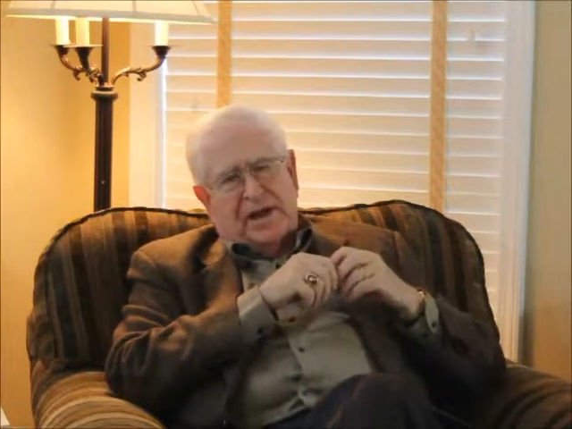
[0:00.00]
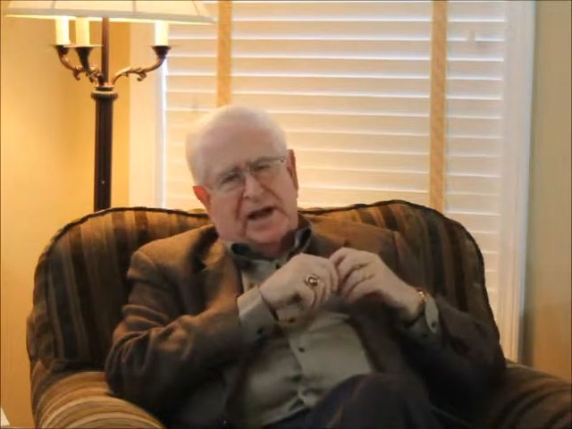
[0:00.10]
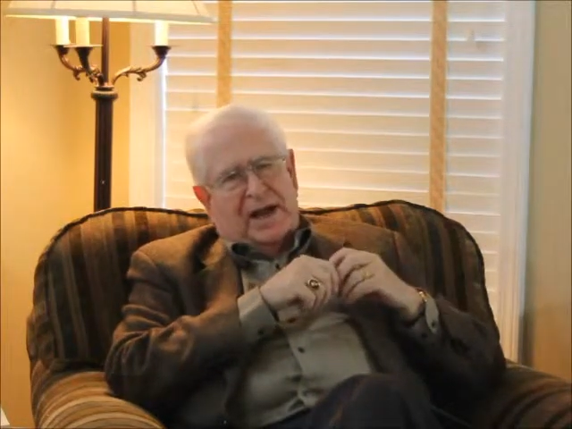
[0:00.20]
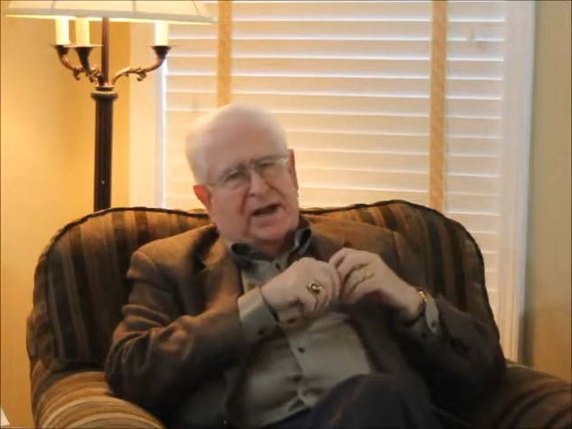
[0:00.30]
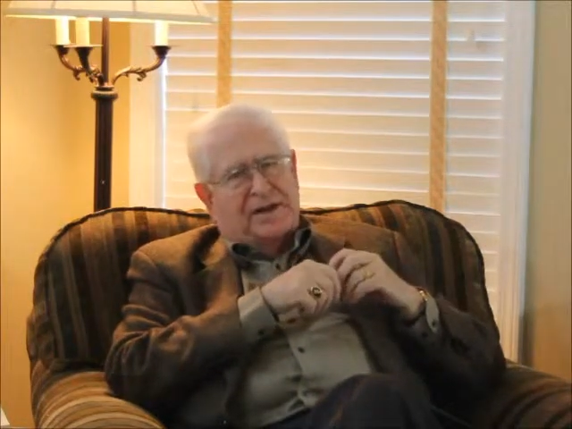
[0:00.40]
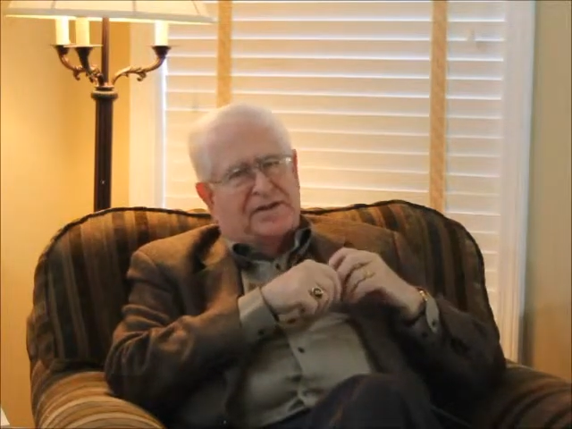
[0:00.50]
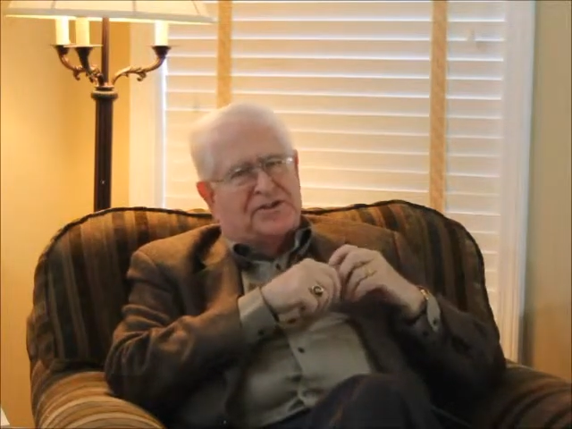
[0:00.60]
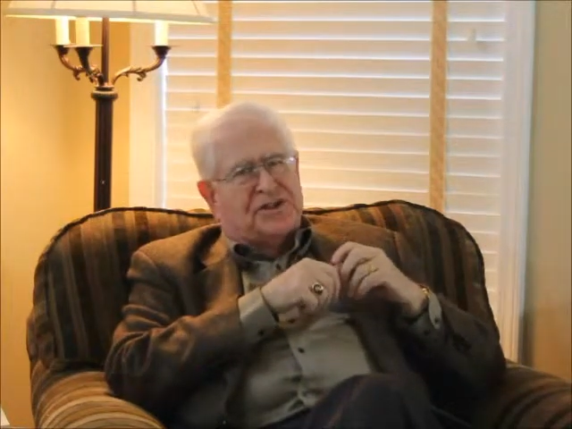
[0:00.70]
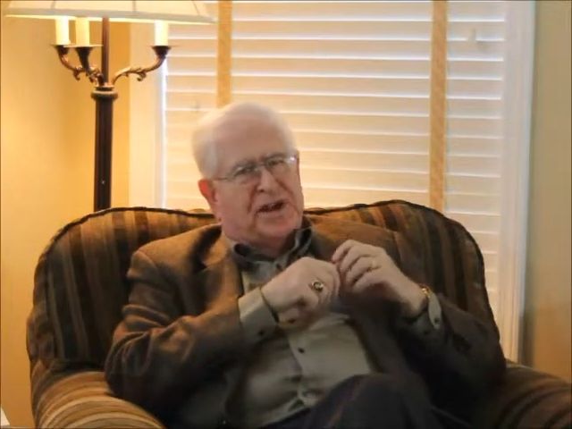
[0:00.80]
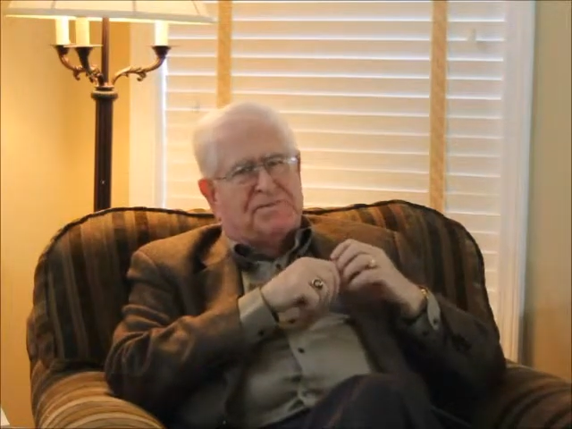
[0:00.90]
And
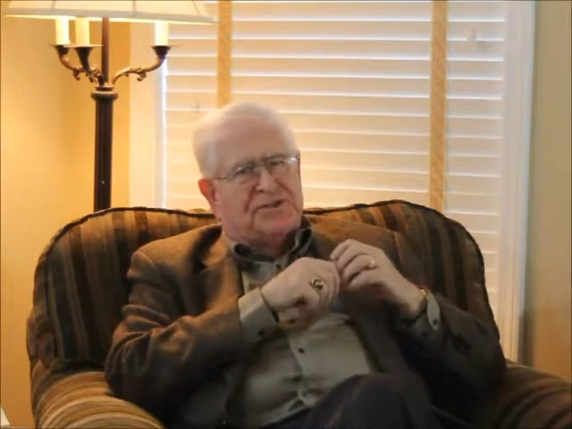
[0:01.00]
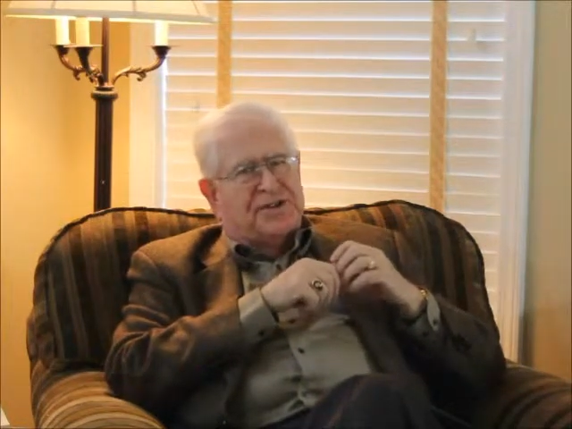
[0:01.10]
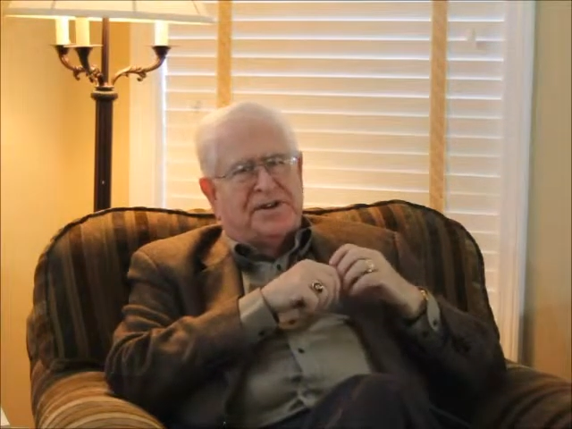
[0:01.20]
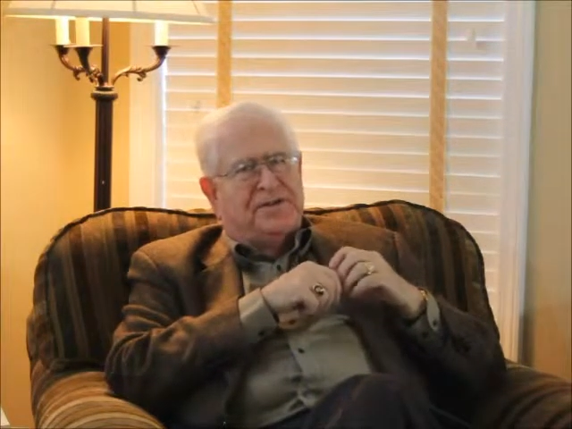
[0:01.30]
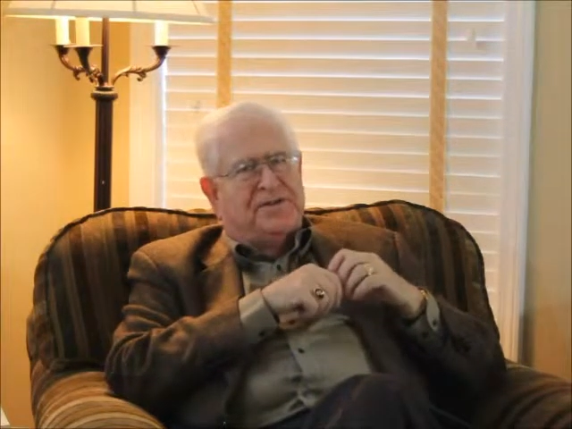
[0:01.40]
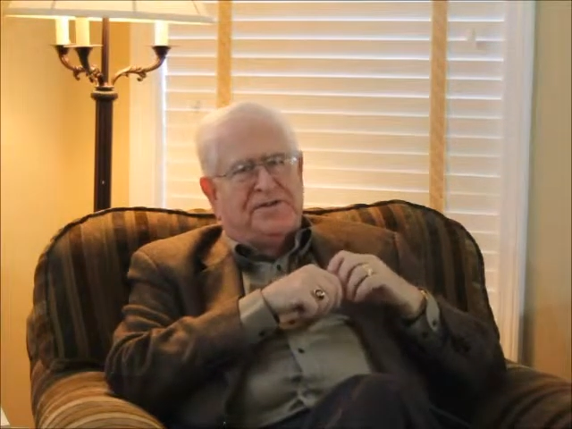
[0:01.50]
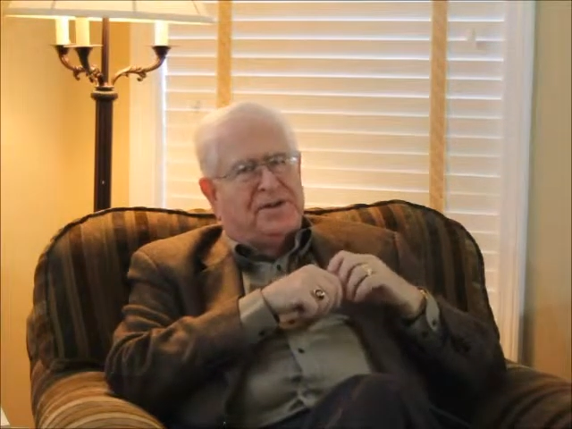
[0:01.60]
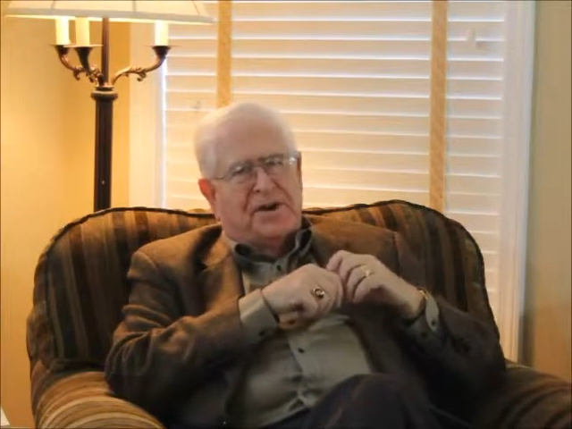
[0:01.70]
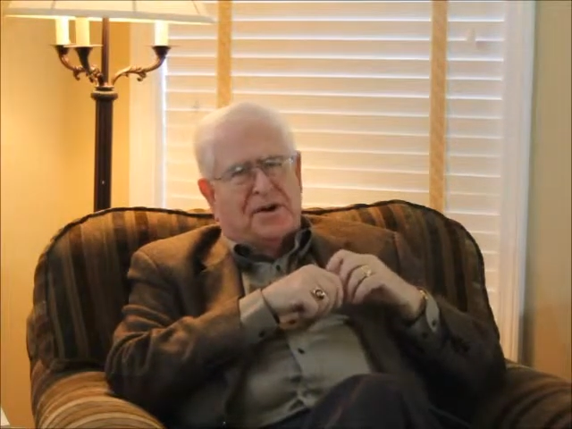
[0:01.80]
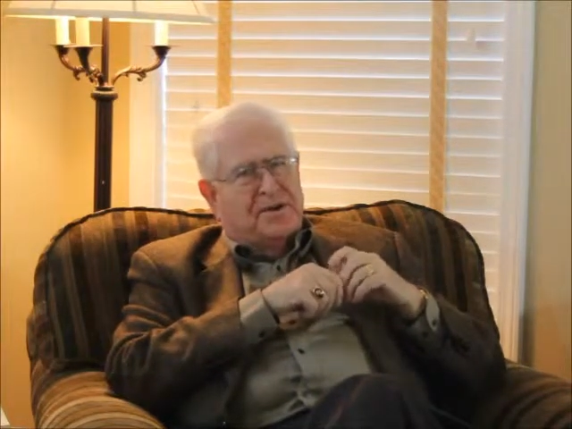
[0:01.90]
Sam said,
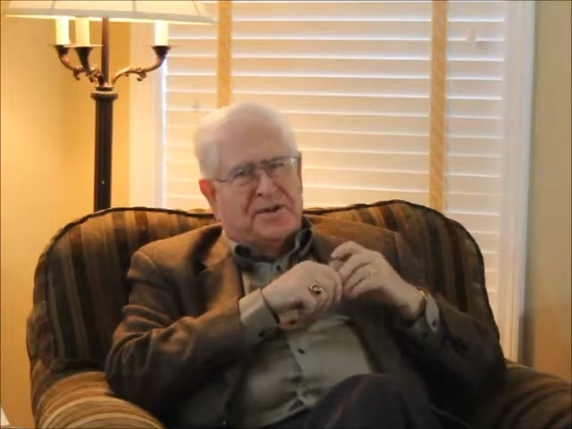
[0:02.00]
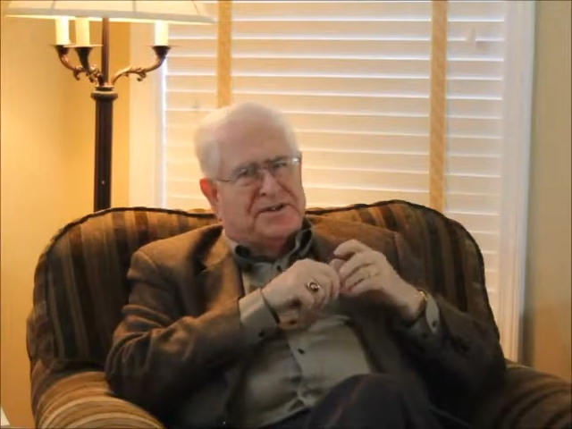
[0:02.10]
"No."